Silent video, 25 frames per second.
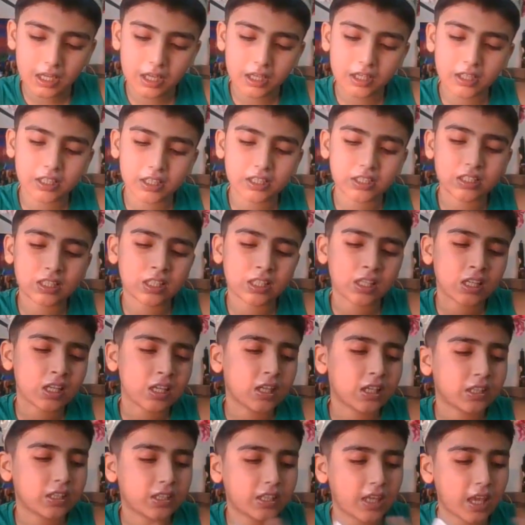It is
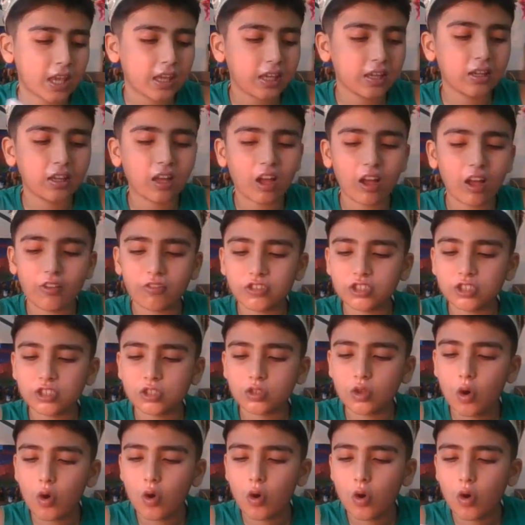King of
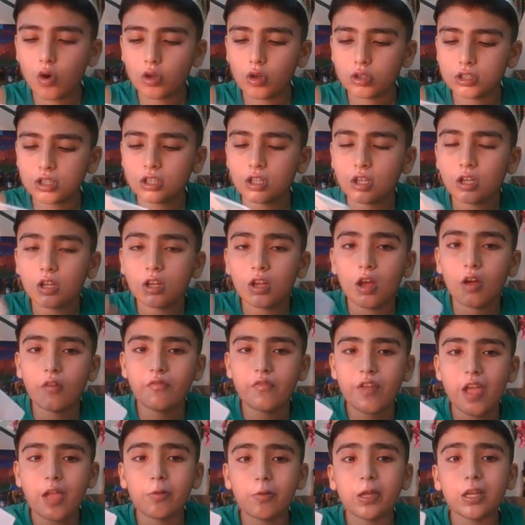Swords.
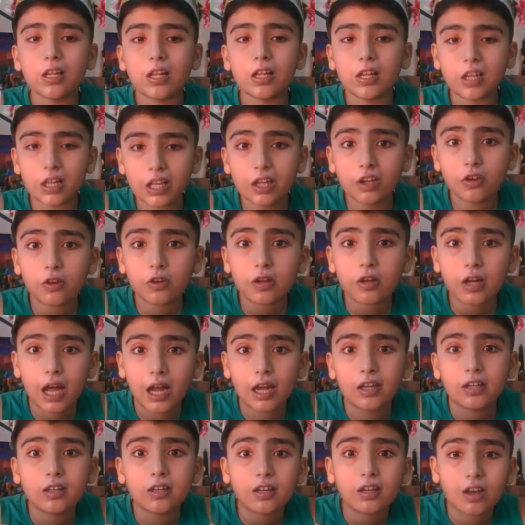A very clear
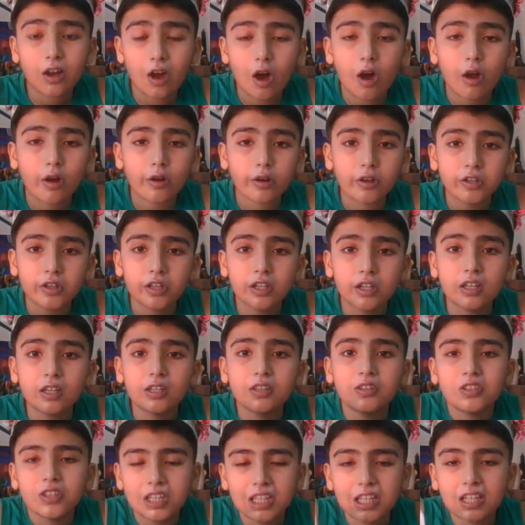cut card.
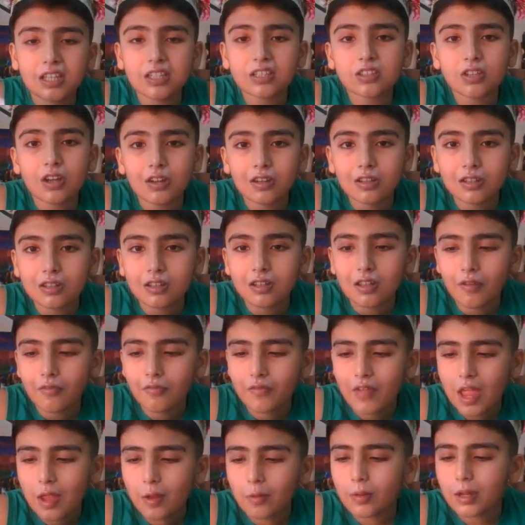These are
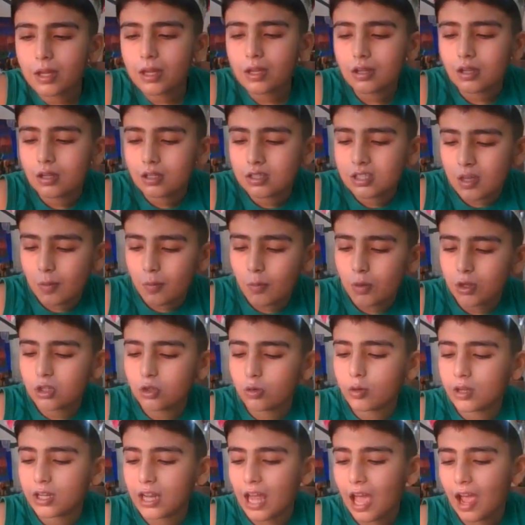
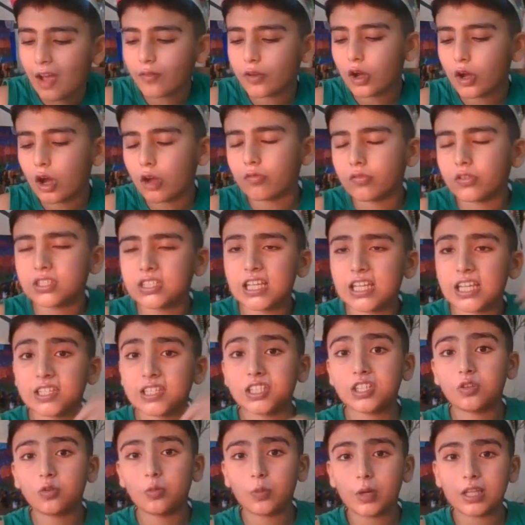someone you can have a
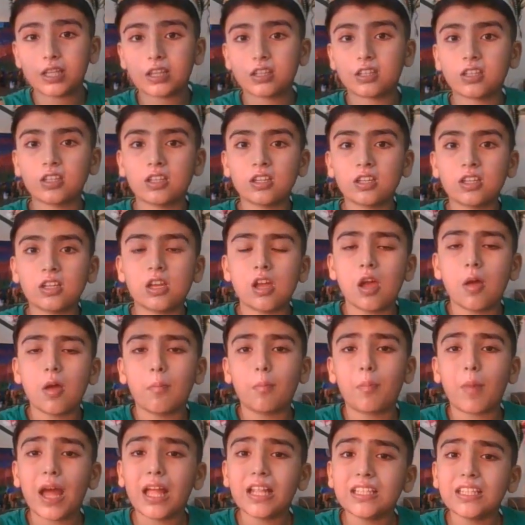conversation with.
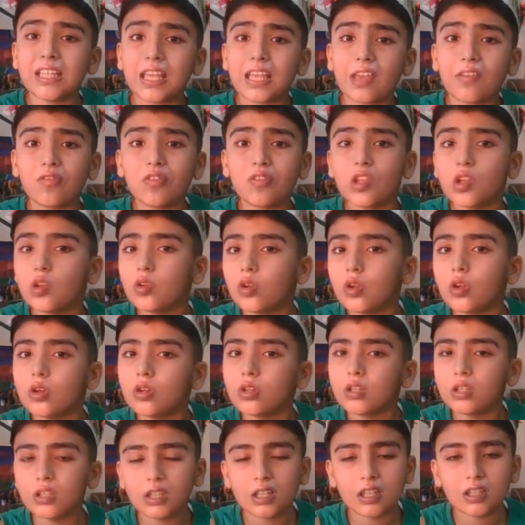But if you
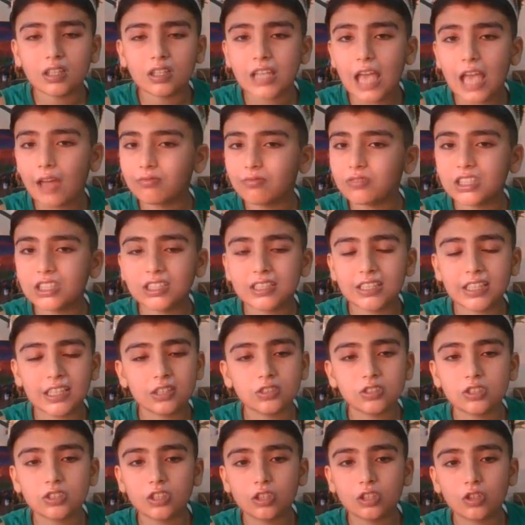don't have the
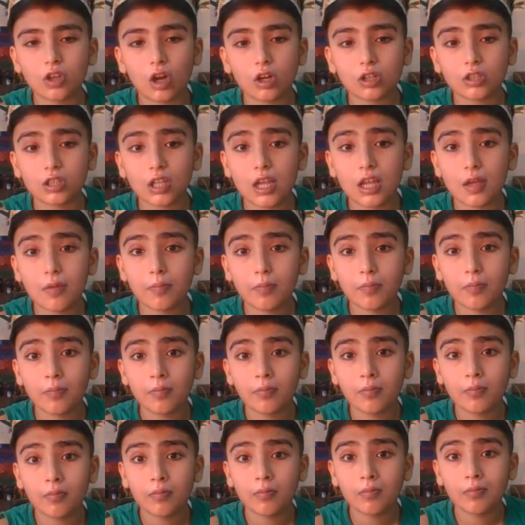skills to talk to
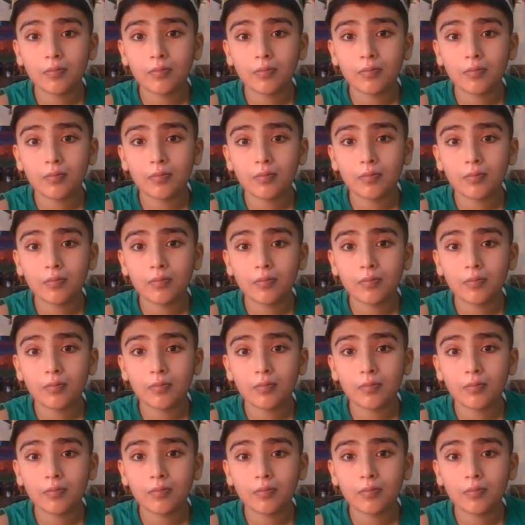him.